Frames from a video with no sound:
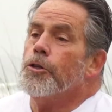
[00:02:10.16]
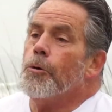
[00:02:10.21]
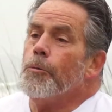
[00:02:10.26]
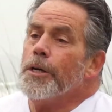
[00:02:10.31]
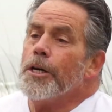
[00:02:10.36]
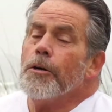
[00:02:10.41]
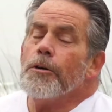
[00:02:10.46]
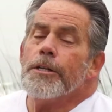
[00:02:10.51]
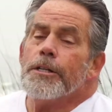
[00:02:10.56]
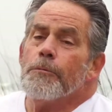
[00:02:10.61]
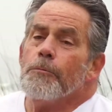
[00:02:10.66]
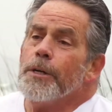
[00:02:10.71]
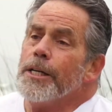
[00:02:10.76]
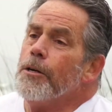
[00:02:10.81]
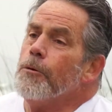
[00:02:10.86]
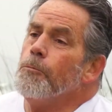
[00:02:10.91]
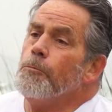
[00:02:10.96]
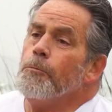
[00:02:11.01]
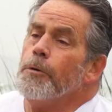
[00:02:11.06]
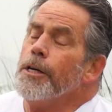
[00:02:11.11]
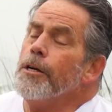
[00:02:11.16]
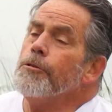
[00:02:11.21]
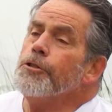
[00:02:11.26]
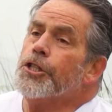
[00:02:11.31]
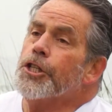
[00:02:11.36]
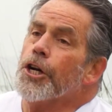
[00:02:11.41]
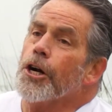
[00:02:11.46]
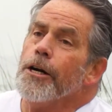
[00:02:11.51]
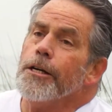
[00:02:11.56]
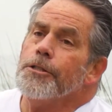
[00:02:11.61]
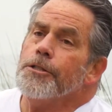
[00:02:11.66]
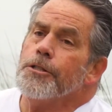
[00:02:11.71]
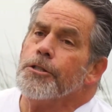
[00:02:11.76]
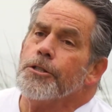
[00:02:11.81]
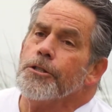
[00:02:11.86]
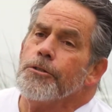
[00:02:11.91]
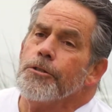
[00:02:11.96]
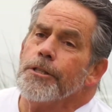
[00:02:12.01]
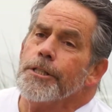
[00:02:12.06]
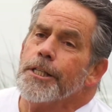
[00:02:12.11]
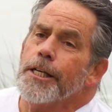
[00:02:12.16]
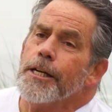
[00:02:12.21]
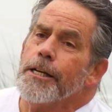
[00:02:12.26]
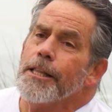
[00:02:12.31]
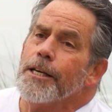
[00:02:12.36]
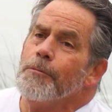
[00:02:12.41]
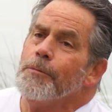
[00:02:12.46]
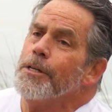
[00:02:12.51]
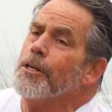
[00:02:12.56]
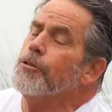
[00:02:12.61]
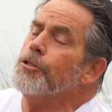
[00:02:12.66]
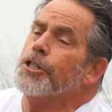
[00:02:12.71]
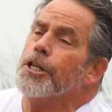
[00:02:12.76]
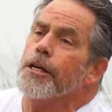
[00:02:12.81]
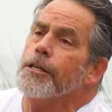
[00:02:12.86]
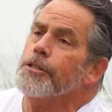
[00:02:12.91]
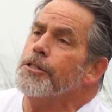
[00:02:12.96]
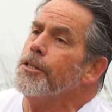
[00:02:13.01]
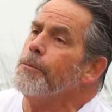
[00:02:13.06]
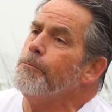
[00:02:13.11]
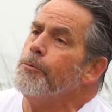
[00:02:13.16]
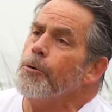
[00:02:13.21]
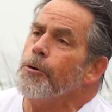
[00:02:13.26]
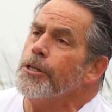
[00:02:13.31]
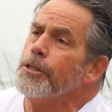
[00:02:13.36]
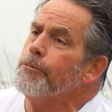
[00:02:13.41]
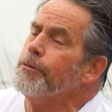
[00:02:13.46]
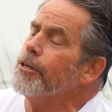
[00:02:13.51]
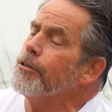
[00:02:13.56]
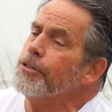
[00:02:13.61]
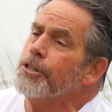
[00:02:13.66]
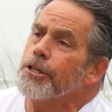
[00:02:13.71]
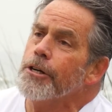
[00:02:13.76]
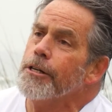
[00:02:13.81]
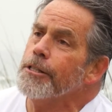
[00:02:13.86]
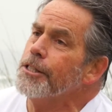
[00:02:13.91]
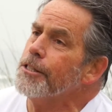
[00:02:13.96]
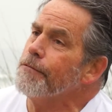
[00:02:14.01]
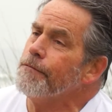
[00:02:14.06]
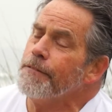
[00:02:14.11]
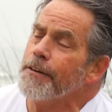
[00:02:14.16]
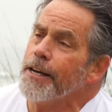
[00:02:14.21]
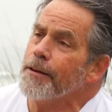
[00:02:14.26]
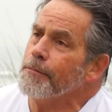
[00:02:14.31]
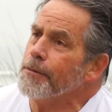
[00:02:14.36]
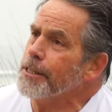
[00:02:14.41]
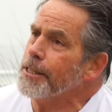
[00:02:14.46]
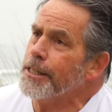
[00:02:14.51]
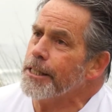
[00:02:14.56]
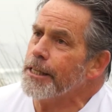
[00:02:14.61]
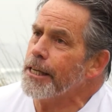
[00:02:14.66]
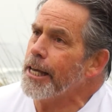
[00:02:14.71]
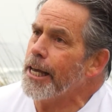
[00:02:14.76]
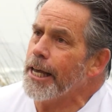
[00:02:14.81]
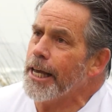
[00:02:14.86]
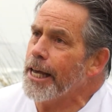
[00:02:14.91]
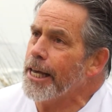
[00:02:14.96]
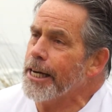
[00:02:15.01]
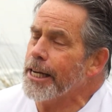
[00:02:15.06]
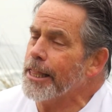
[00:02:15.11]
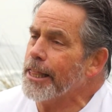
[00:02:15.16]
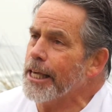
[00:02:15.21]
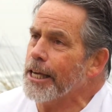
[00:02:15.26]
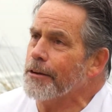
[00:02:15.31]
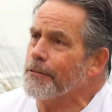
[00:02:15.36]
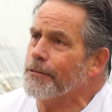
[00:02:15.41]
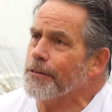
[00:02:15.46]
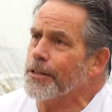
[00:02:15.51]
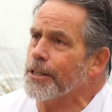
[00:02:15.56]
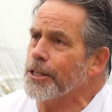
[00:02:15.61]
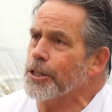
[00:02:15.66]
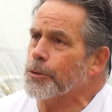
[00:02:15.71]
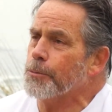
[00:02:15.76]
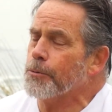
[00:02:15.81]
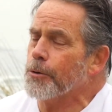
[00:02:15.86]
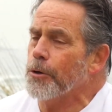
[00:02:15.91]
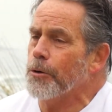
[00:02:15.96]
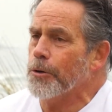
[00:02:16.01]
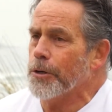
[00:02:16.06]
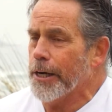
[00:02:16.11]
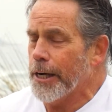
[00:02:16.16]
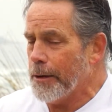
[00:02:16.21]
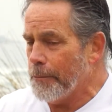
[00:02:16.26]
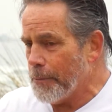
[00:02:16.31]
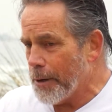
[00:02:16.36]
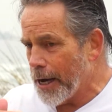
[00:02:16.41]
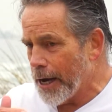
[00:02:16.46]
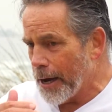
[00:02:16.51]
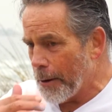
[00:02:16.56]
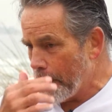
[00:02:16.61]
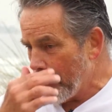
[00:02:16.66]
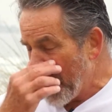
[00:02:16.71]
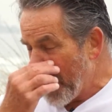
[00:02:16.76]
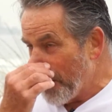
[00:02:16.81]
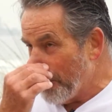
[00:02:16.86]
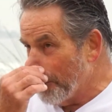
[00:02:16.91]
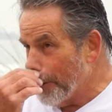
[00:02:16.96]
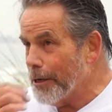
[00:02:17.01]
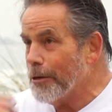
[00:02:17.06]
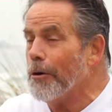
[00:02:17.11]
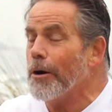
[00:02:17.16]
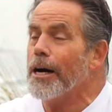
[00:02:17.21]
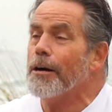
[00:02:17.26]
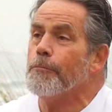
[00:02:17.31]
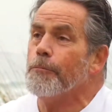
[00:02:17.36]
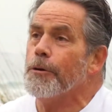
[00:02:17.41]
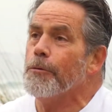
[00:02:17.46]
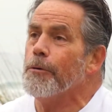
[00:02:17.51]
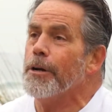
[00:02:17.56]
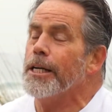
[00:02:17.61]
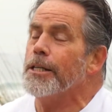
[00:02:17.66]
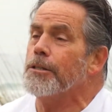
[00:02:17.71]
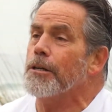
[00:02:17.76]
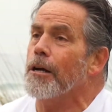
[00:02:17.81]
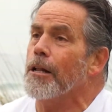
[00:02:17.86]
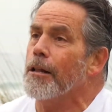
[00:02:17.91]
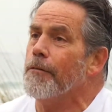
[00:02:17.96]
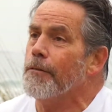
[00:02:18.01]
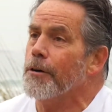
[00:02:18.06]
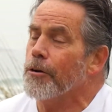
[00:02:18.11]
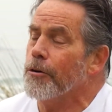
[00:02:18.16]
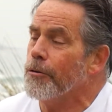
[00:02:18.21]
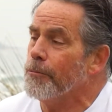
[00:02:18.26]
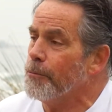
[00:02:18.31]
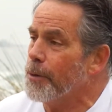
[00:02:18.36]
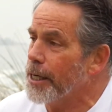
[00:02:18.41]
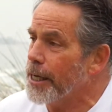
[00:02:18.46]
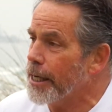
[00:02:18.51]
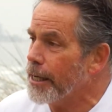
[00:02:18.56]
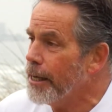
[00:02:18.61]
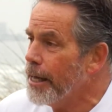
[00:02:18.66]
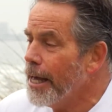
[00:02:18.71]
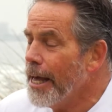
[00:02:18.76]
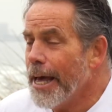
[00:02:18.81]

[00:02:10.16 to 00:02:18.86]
So we don't, we, don't, we don't charge the schools anything. We don't charge the boys. We don't charge the families anything for this program. Um, we go out and we raise all of our own money.